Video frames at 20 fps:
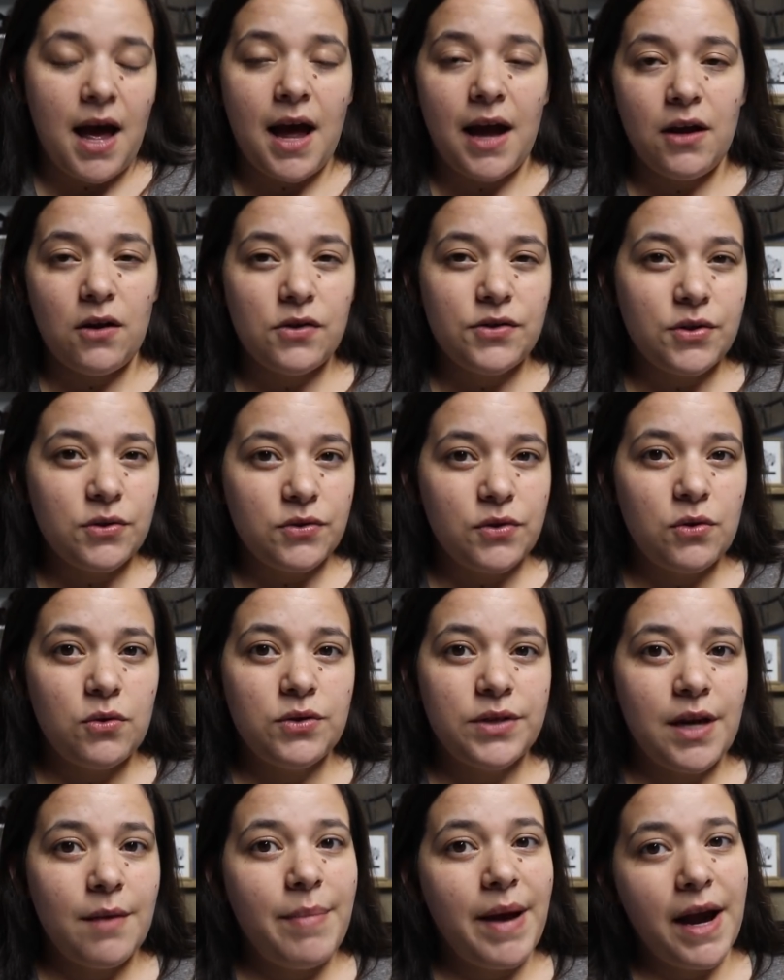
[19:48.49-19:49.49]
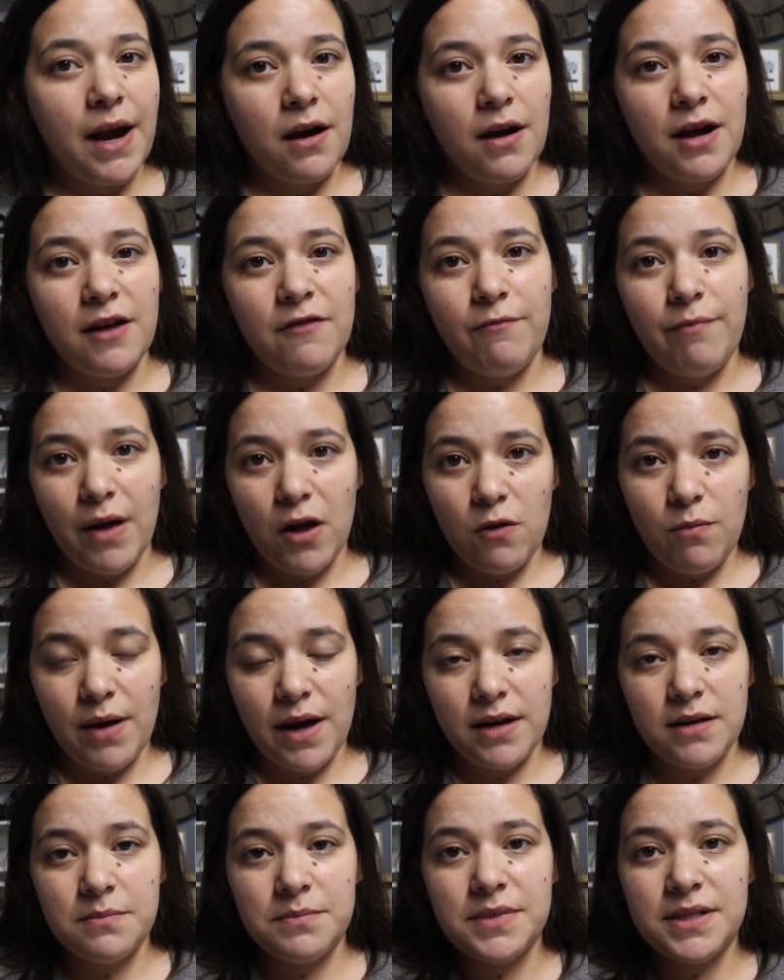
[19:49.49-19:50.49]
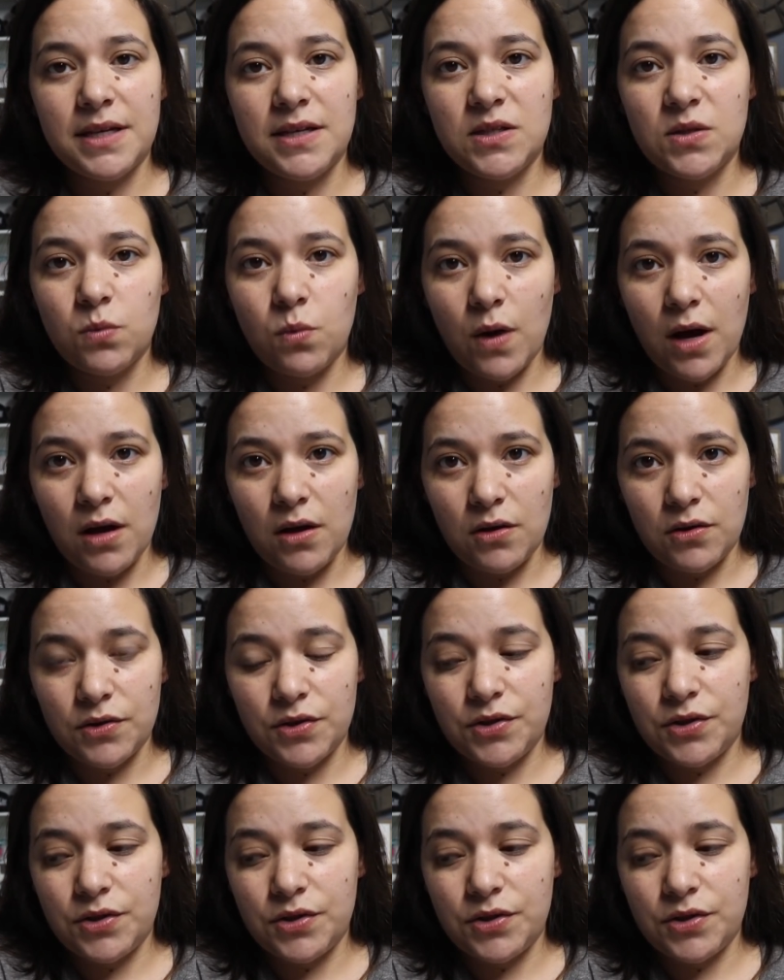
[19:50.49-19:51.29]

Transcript: I also sold a pair of bell bottoms as well,